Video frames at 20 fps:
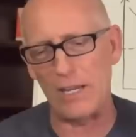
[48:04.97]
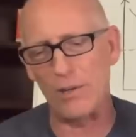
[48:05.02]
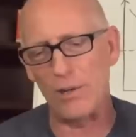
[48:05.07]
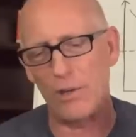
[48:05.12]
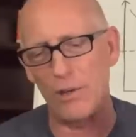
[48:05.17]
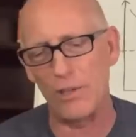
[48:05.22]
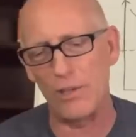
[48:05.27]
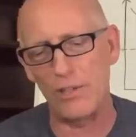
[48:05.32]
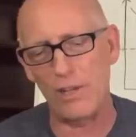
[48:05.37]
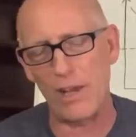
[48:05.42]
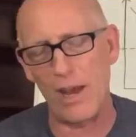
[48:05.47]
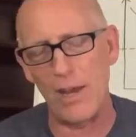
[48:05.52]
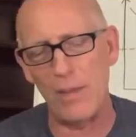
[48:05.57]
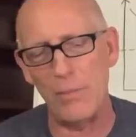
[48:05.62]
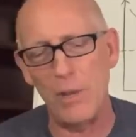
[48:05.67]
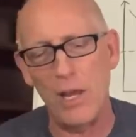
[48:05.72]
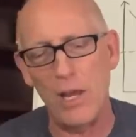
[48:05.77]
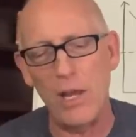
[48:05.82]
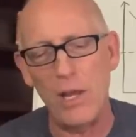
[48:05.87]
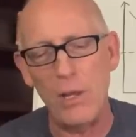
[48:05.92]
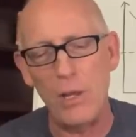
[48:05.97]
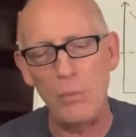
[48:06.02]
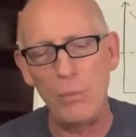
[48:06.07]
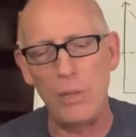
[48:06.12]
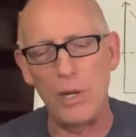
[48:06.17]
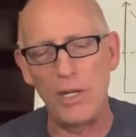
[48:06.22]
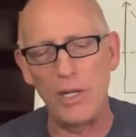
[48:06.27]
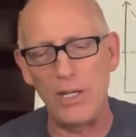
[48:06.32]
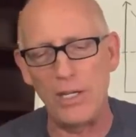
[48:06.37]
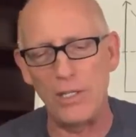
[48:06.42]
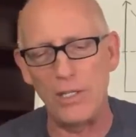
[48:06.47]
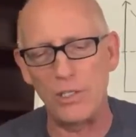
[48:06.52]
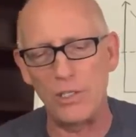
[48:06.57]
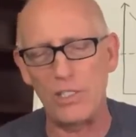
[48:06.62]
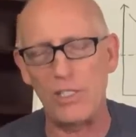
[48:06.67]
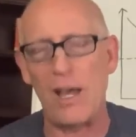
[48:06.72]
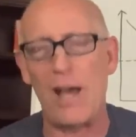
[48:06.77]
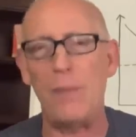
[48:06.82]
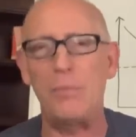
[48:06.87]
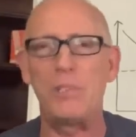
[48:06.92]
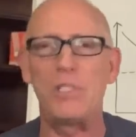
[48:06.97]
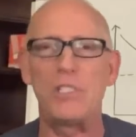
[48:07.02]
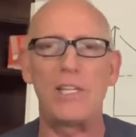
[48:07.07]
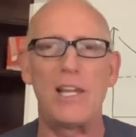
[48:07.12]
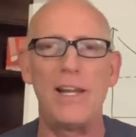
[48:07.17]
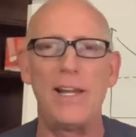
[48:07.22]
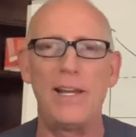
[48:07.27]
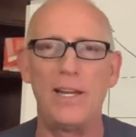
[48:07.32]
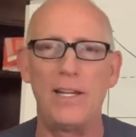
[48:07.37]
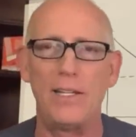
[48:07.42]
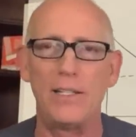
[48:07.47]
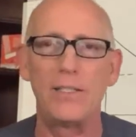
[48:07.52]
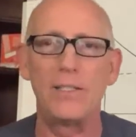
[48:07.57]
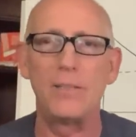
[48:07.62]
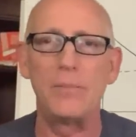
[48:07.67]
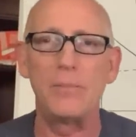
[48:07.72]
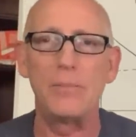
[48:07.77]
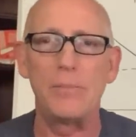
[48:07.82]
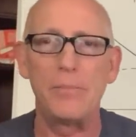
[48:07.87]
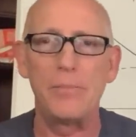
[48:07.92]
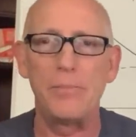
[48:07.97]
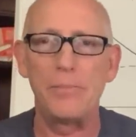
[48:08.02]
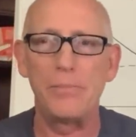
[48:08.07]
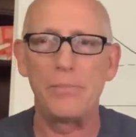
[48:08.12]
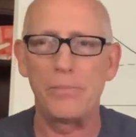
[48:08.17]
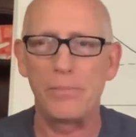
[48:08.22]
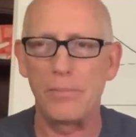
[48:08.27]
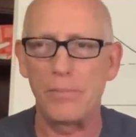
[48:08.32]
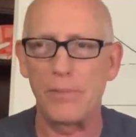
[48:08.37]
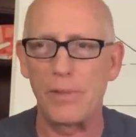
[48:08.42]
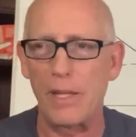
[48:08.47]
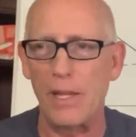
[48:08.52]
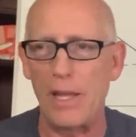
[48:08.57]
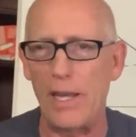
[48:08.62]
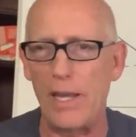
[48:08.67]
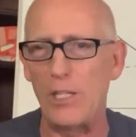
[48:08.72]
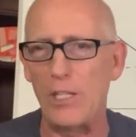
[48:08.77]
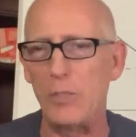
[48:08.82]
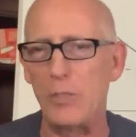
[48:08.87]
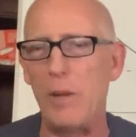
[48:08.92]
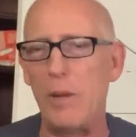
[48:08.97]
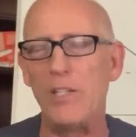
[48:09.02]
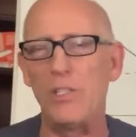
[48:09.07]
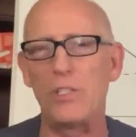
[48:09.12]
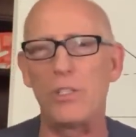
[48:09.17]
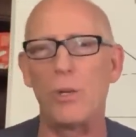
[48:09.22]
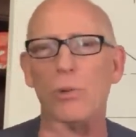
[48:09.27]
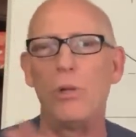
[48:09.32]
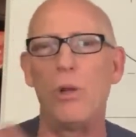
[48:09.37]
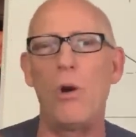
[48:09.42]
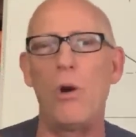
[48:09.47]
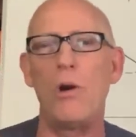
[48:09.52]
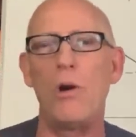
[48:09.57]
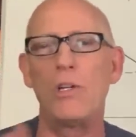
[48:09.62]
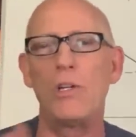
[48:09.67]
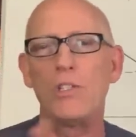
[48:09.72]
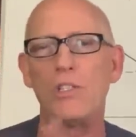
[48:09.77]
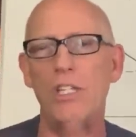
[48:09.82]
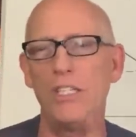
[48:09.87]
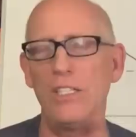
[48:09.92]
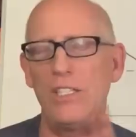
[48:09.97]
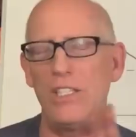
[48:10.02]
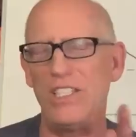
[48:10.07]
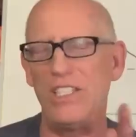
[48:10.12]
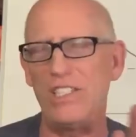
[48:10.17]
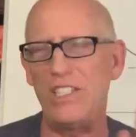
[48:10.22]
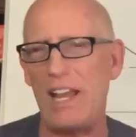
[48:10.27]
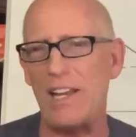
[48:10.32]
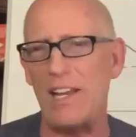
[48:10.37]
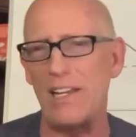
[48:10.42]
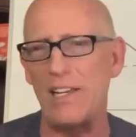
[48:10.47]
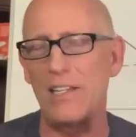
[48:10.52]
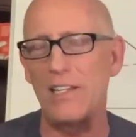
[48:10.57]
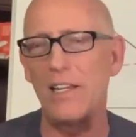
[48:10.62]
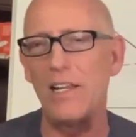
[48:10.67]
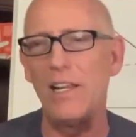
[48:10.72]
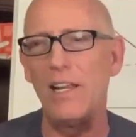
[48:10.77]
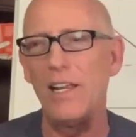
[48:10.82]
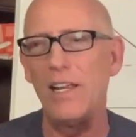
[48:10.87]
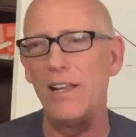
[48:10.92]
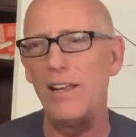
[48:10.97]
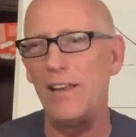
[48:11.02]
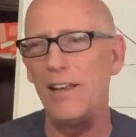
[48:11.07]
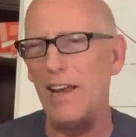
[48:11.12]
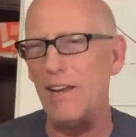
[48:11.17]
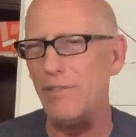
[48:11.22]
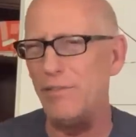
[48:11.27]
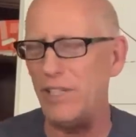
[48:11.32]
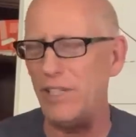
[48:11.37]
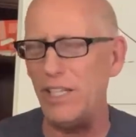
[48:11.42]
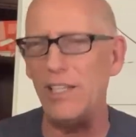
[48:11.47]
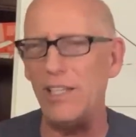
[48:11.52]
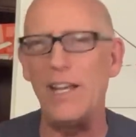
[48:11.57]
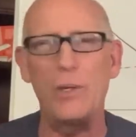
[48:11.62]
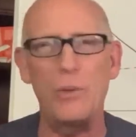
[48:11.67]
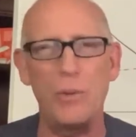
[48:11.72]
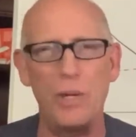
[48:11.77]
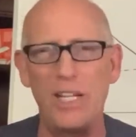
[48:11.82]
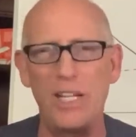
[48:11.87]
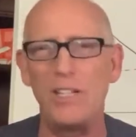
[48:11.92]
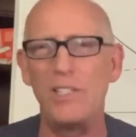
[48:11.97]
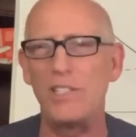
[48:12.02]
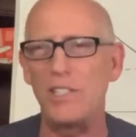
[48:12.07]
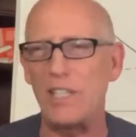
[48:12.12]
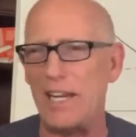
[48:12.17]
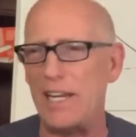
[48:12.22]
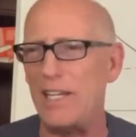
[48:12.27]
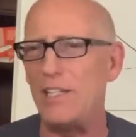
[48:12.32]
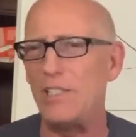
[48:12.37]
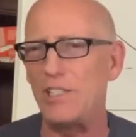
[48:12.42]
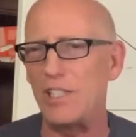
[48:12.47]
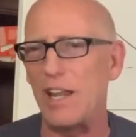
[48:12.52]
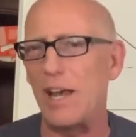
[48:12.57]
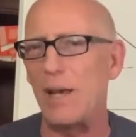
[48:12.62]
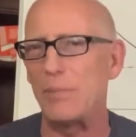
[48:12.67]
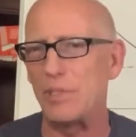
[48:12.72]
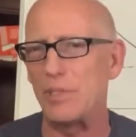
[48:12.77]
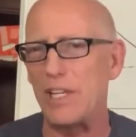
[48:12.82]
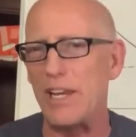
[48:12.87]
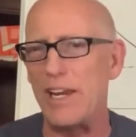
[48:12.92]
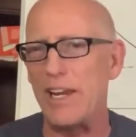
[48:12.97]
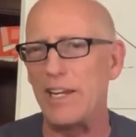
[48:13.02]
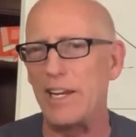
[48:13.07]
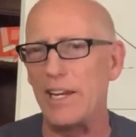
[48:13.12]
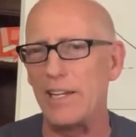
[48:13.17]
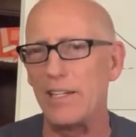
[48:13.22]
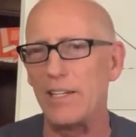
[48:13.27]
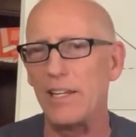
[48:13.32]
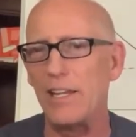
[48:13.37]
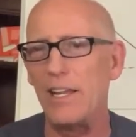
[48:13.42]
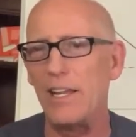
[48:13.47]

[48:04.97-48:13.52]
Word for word: it all the time but he has stopped saying it. And it's been so long since he said it, I feel like we can say he stopped saying it.